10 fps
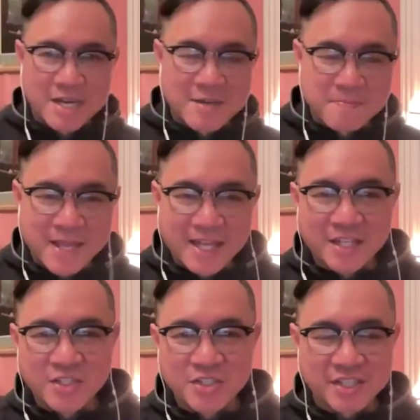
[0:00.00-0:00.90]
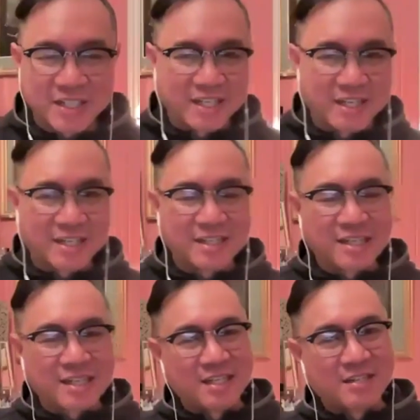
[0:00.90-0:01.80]
um, Paige and
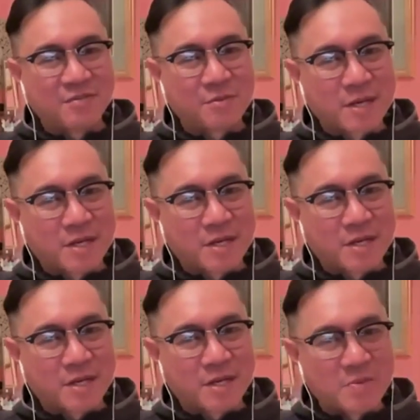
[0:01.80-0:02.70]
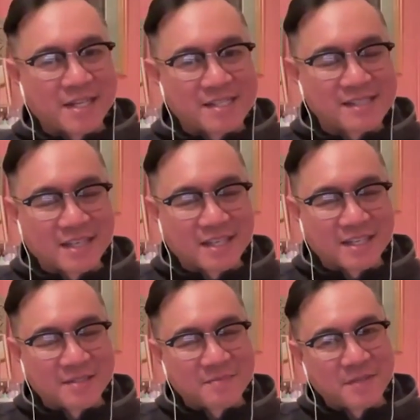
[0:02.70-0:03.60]
uh, Vermont Humanities
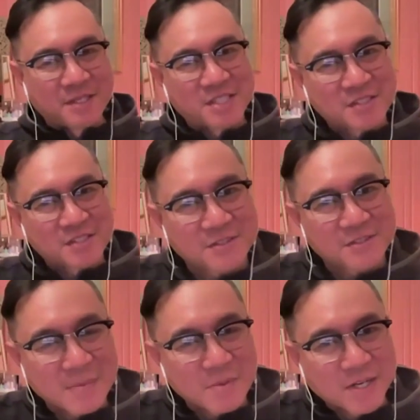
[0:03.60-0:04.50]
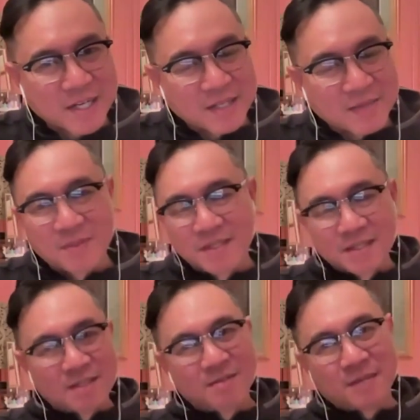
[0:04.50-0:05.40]
and Manchester Library.
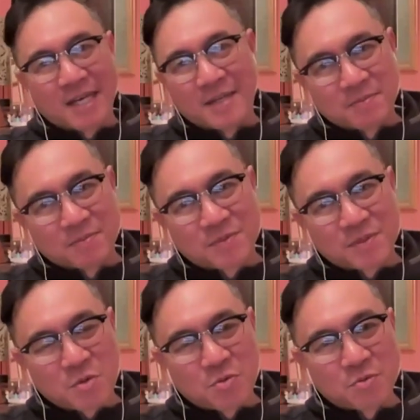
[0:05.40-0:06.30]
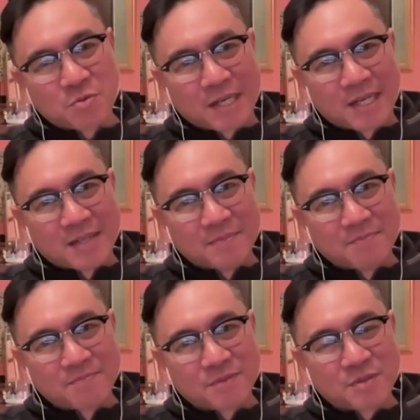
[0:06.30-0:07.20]
I, um, so
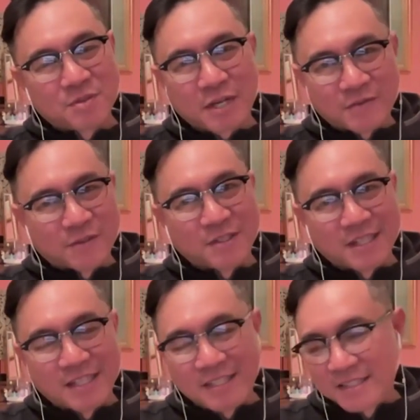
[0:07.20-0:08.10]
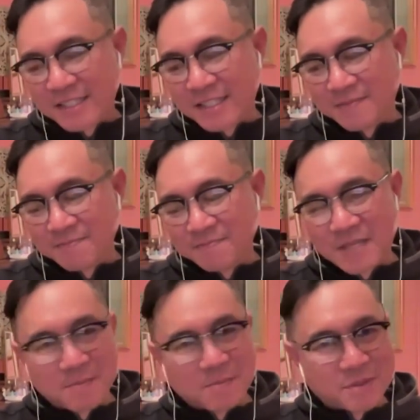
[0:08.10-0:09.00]
um, grateful and um,
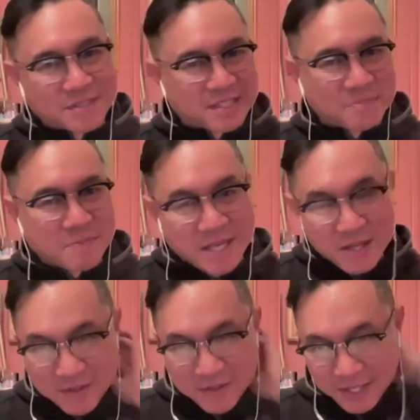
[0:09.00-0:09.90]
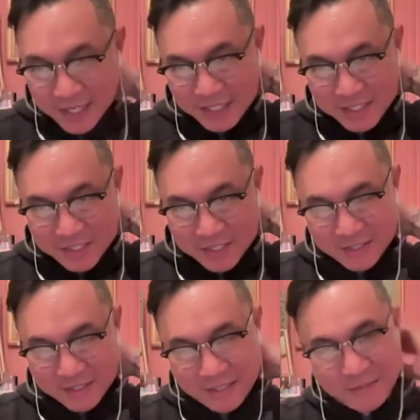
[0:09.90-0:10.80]
humbled to be here and
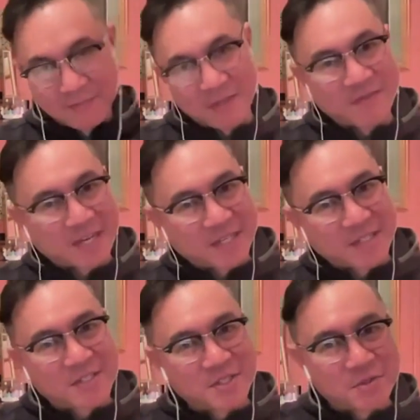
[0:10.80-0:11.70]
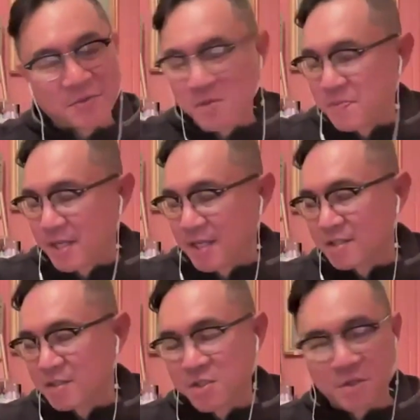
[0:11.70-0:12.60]
to um, be invited to speak
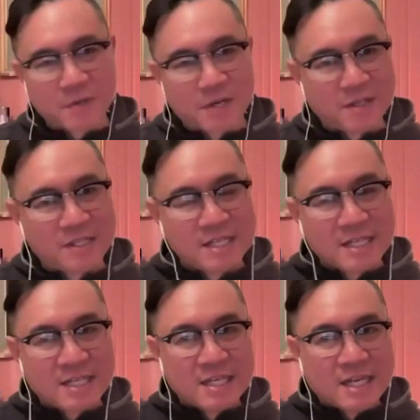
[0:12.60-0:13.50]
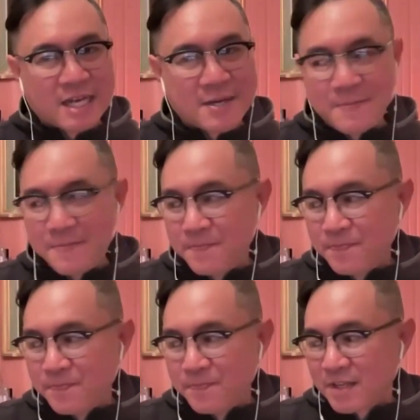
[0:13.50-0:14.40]
to you all. Um,